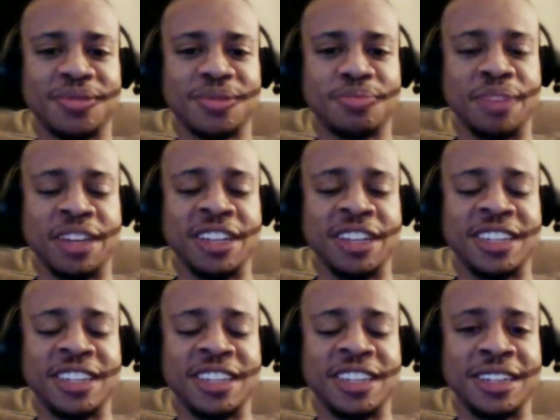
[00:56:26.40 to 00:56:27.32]
Beast
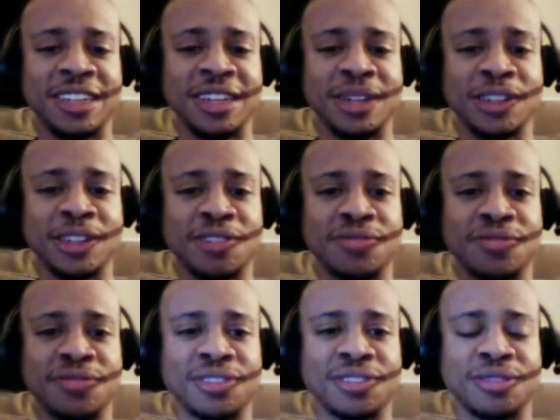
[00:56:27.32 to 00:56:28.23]
and his guilt
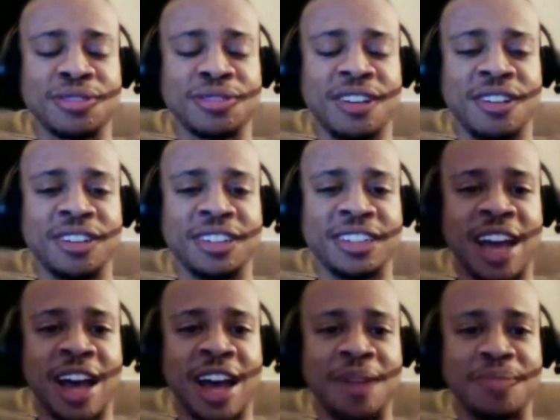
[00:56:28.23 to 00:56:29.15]
over all the
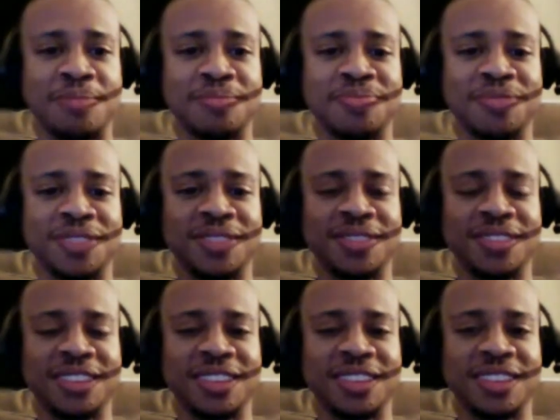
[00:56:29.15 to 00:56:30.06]
time
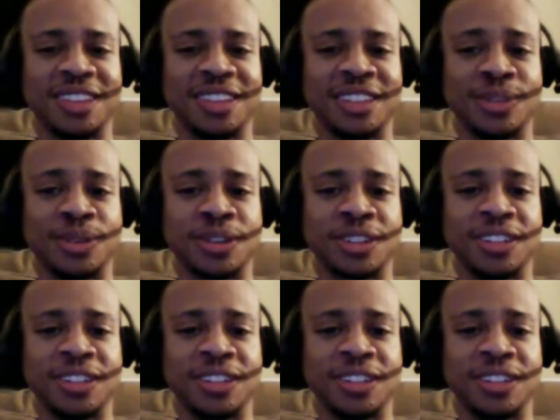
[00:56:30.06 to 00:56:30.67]
distortion.